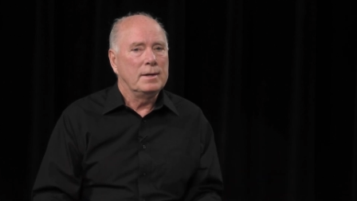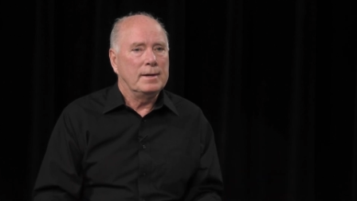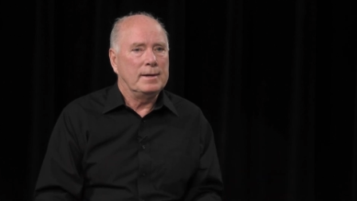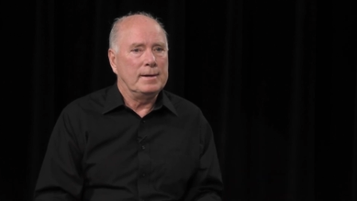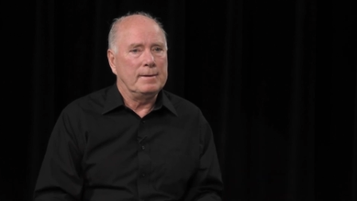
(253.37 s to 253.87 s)

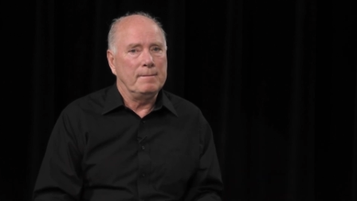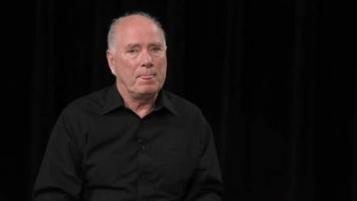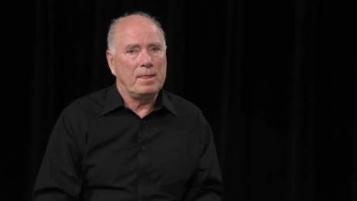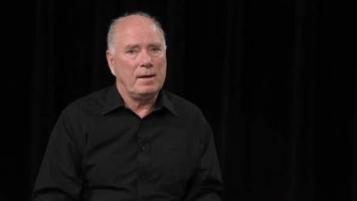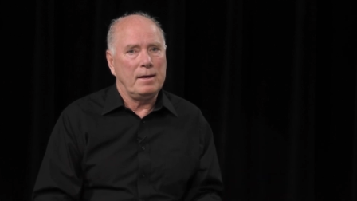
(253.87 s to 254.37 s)
Uh,
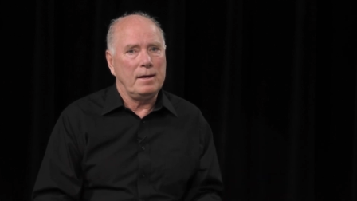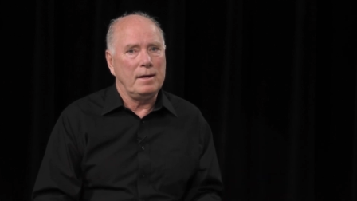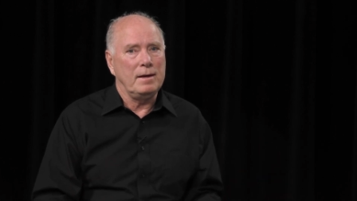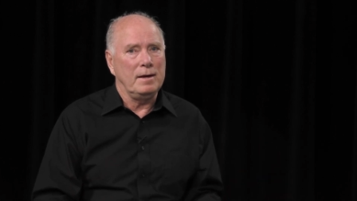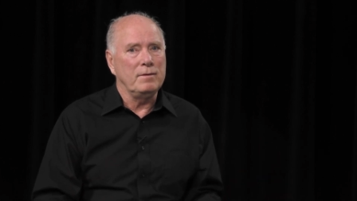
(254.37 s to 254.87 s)

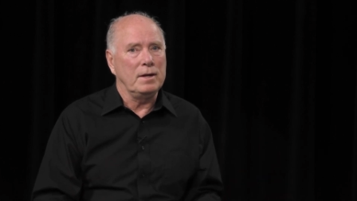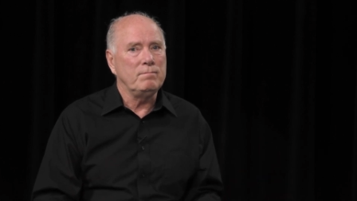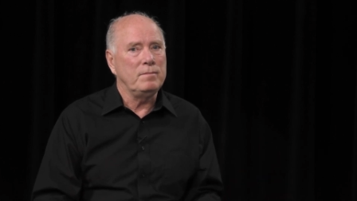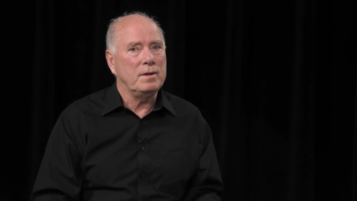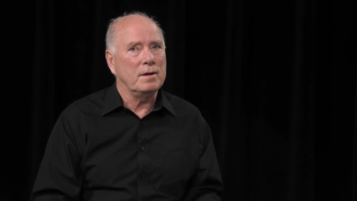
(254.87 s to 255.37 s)
and
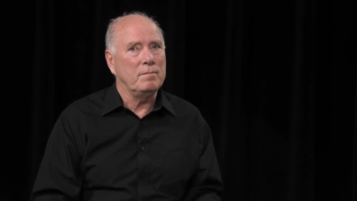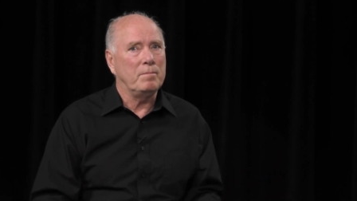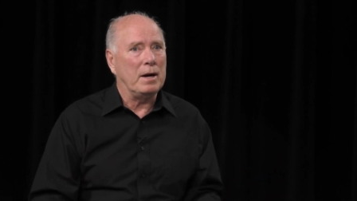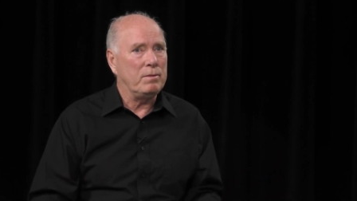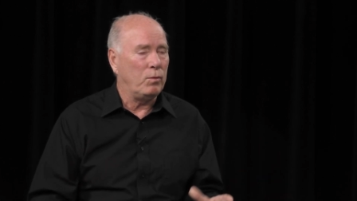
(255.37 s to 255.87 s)
and uh,
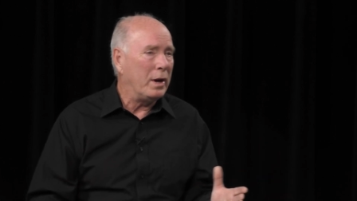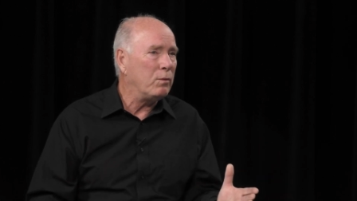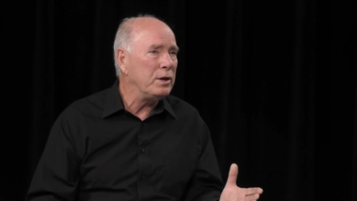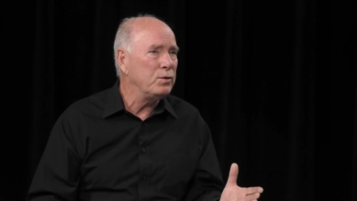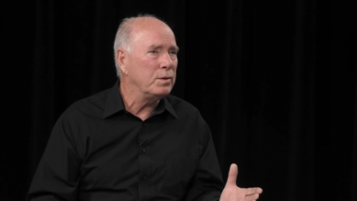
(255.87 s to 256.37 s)
by the way
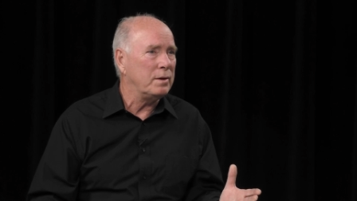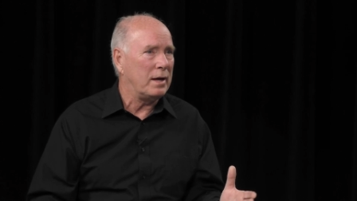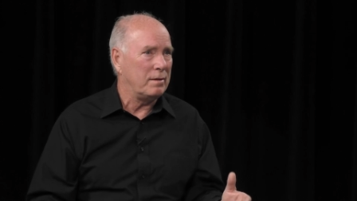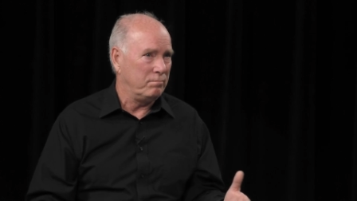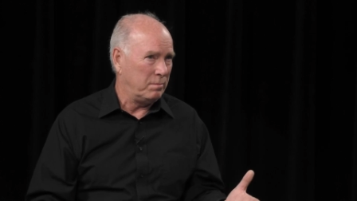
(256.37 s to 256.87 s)
we do it
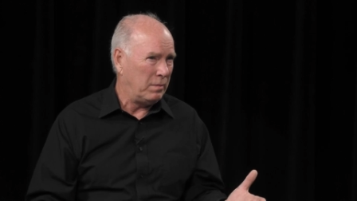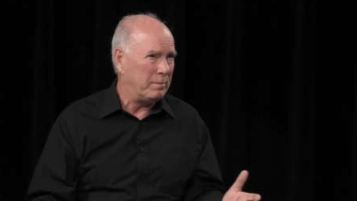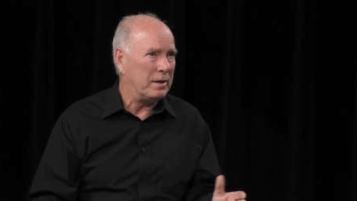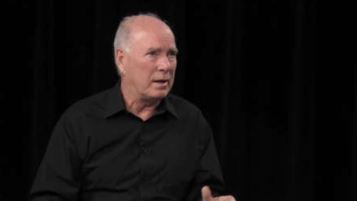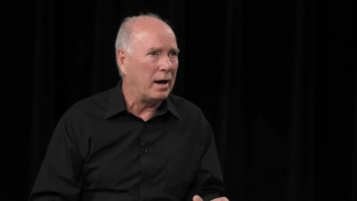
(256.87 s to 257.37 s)
at a,
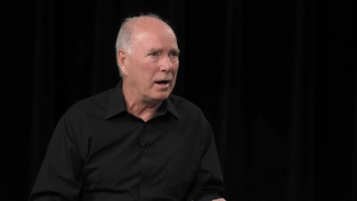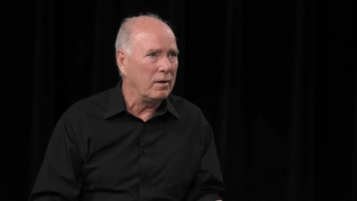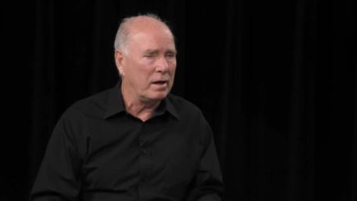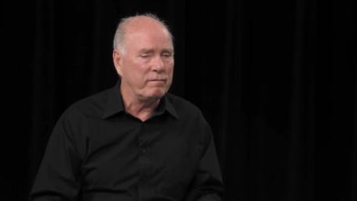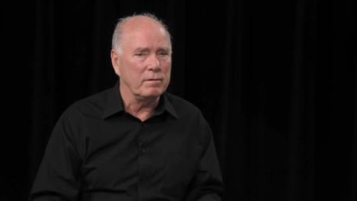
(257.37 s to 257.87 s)
maybe at a
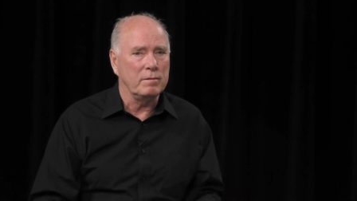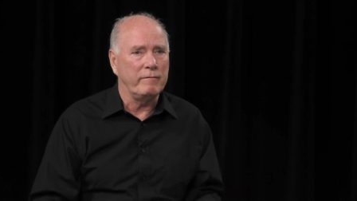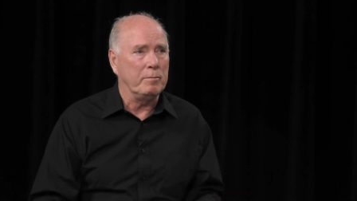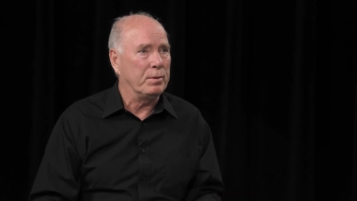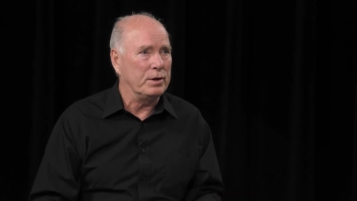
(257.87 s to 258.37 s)
higher level
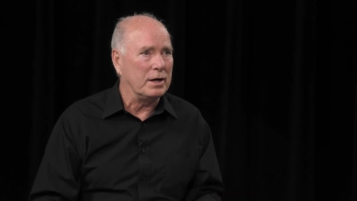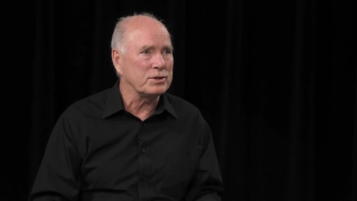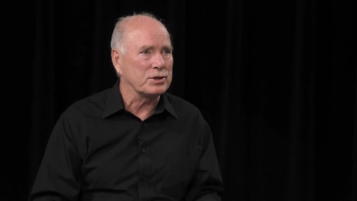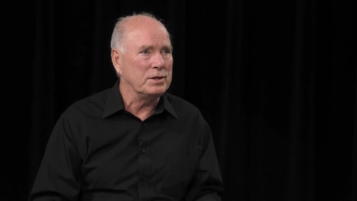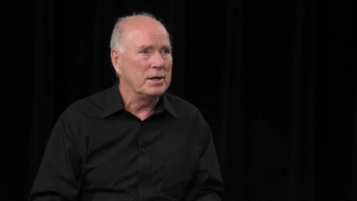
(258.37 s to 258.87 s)
of a
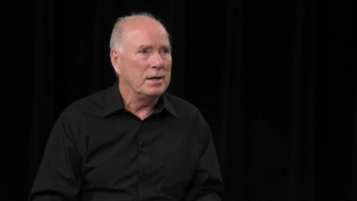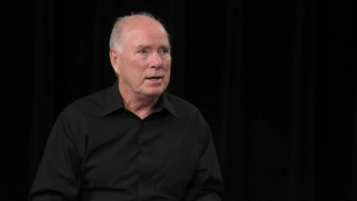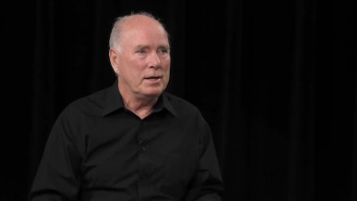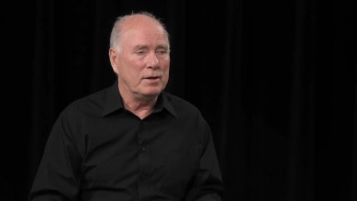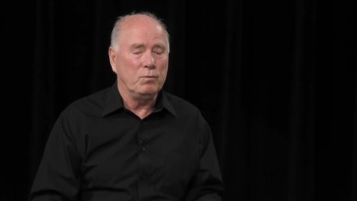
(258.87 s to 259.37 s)
production,
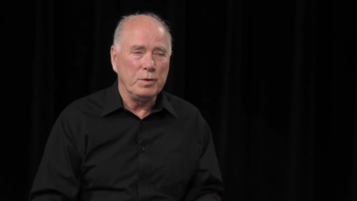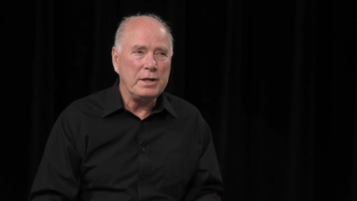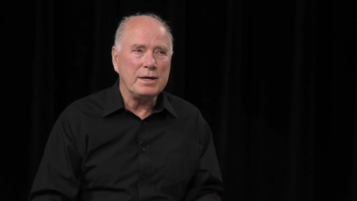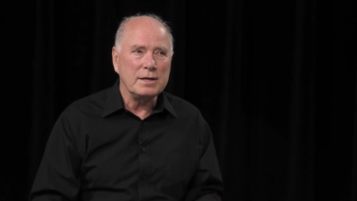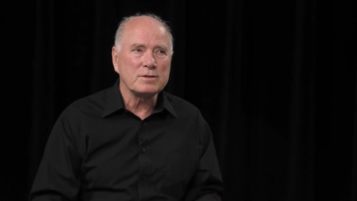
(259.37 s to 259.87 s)
it
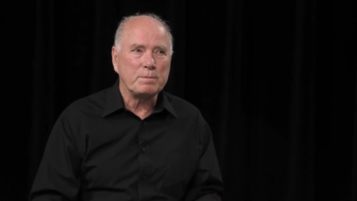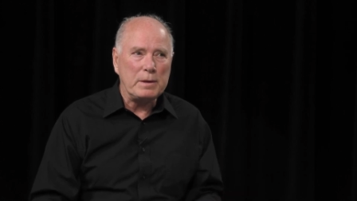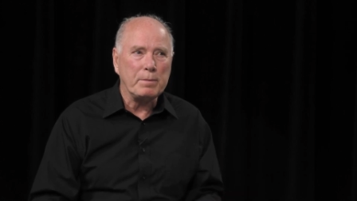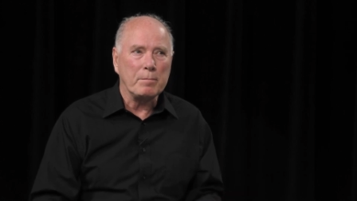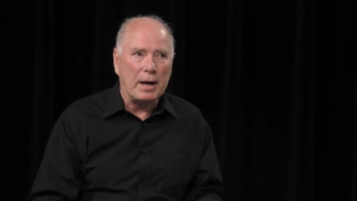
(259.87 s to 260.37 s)
really gets
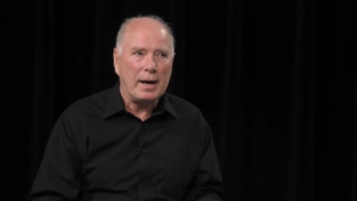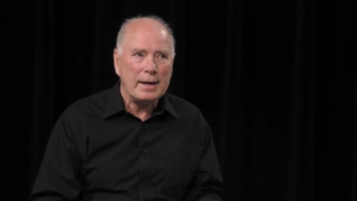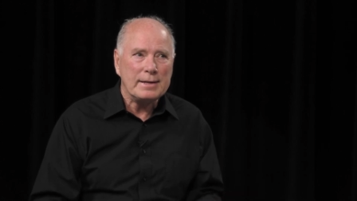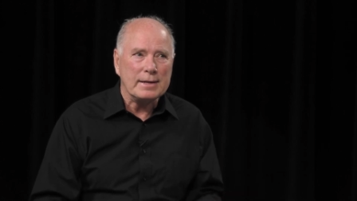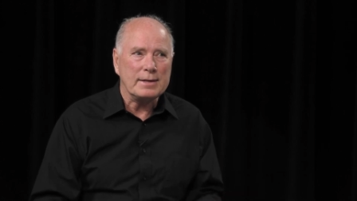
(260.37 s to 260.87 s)
people
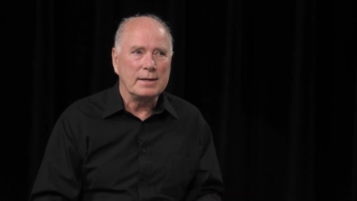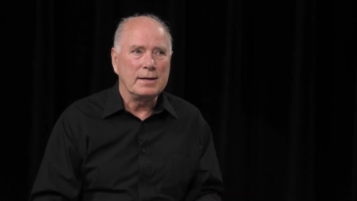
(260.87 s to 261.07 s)
behind it,